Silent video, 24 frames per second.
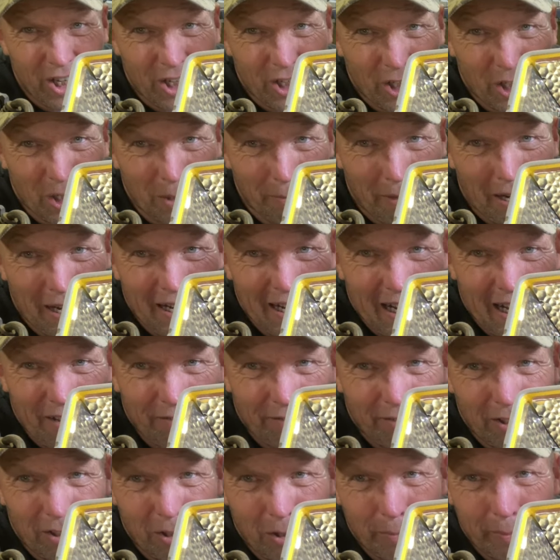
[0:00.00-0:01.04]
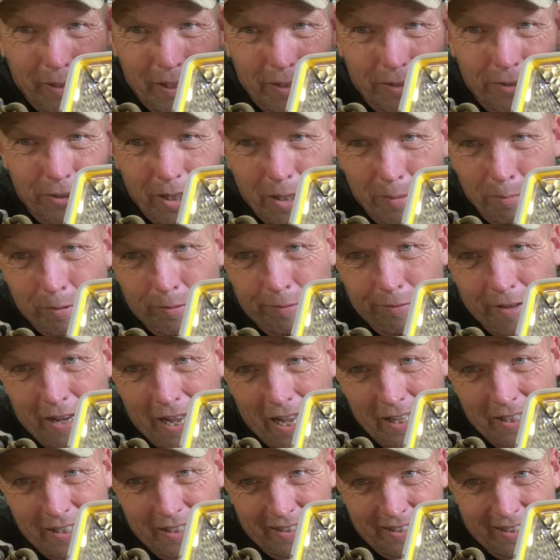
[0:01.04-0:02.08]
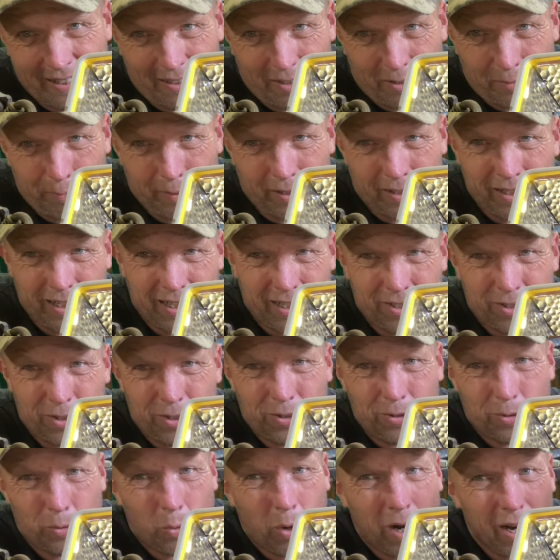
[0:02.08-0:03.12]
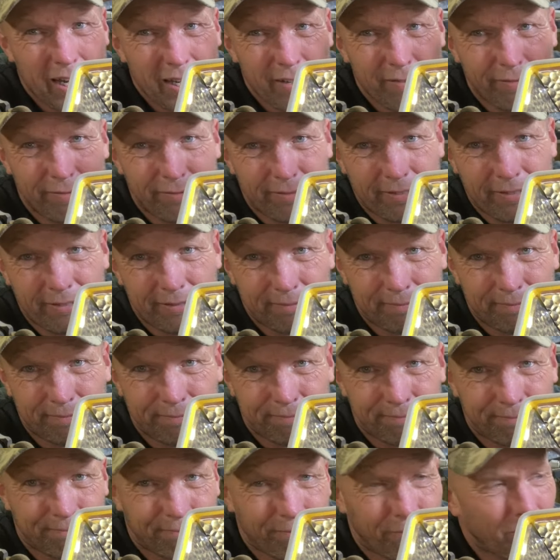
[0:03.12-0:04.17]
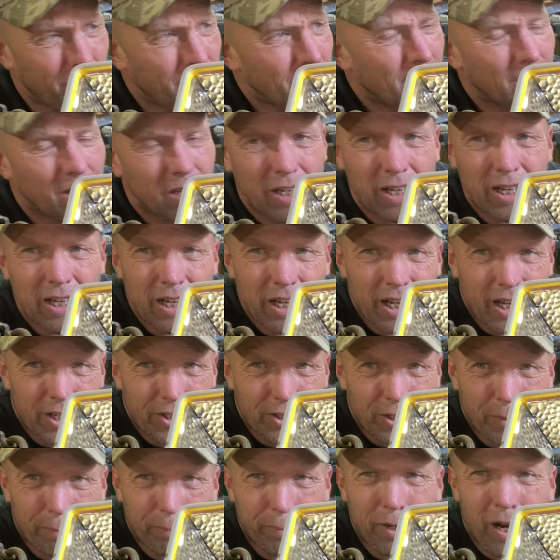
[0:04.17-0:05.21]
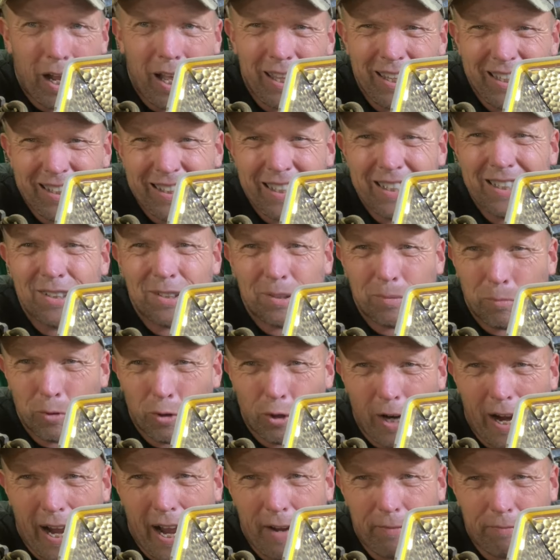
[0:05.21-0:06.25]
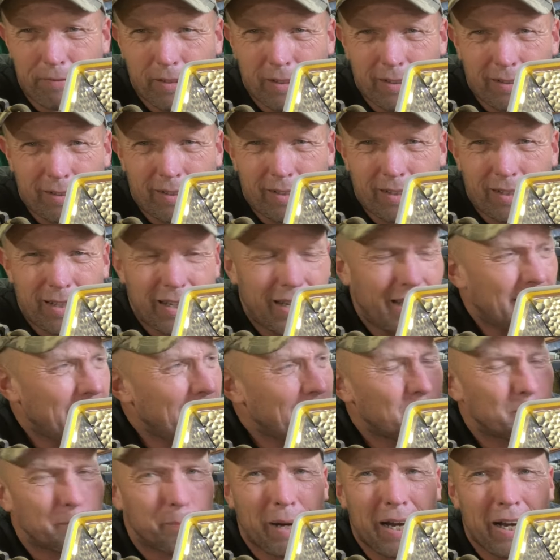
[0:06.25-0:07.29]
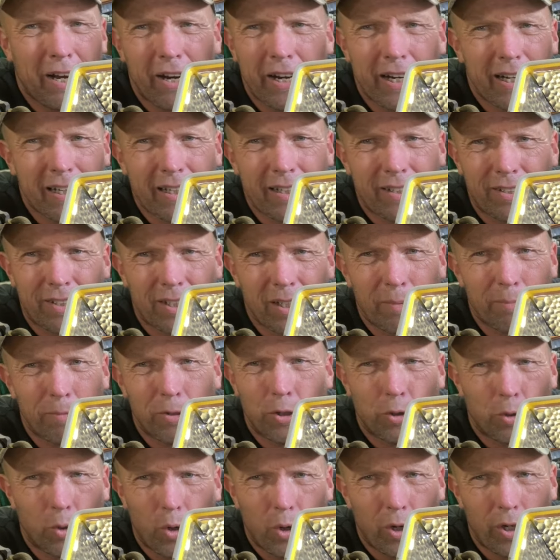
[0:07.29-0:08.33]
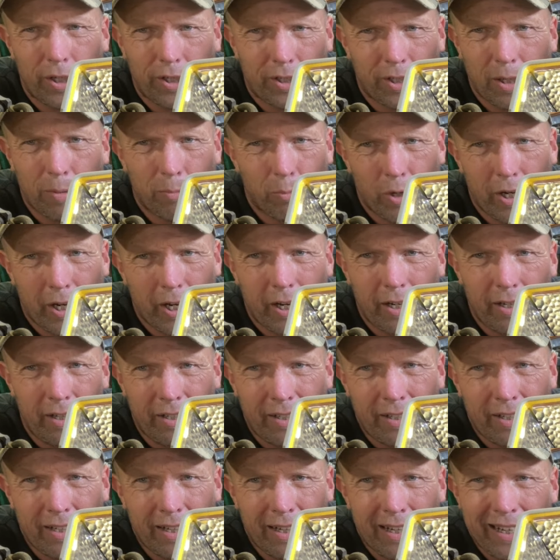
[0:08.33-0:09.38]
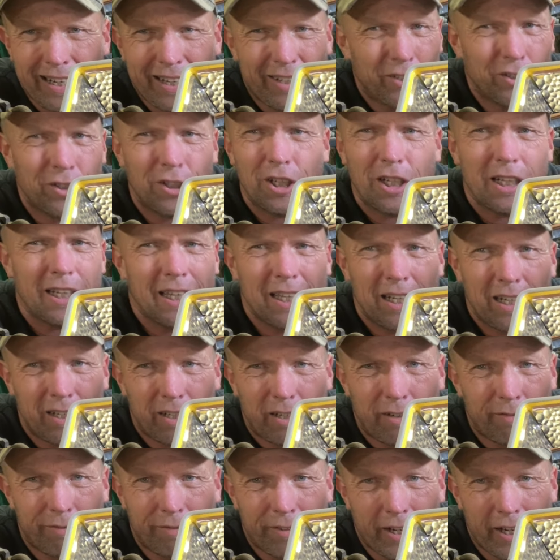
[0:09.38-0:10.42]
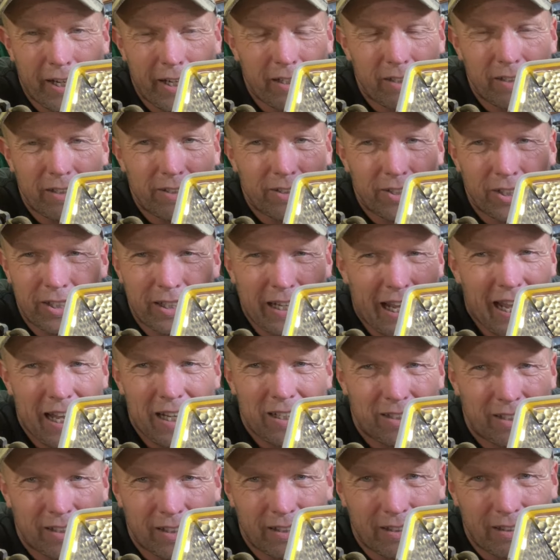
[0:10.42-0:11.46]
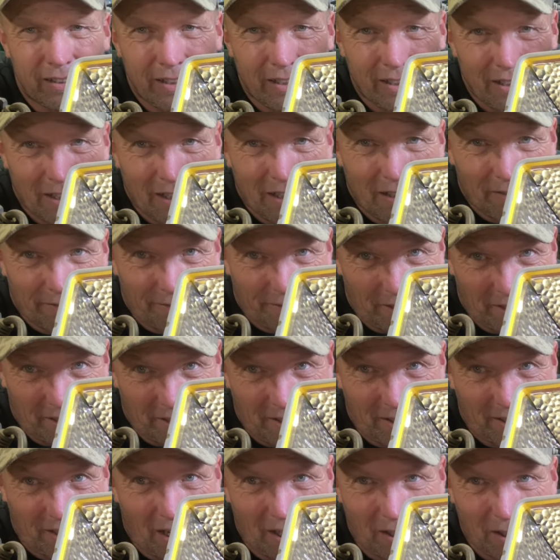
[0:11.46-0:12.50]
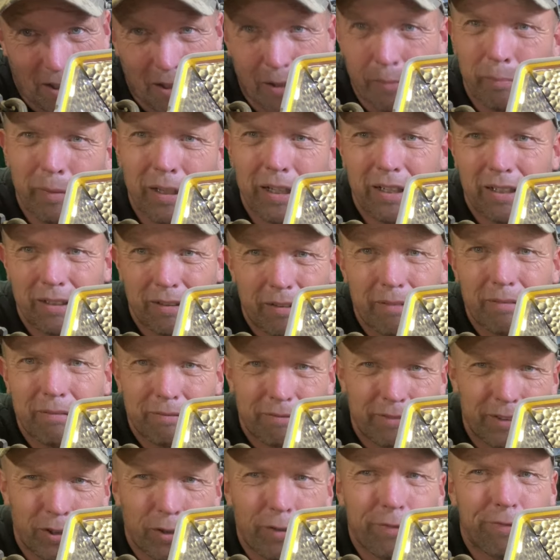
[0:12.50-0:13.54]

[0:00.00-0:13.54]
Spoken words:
you might have a little bit of trouble finding this because your wife, she probably did some crafting and it's buried in some drawer somewhere, and you're gonna get in a fight just asking for this sucker, but you'll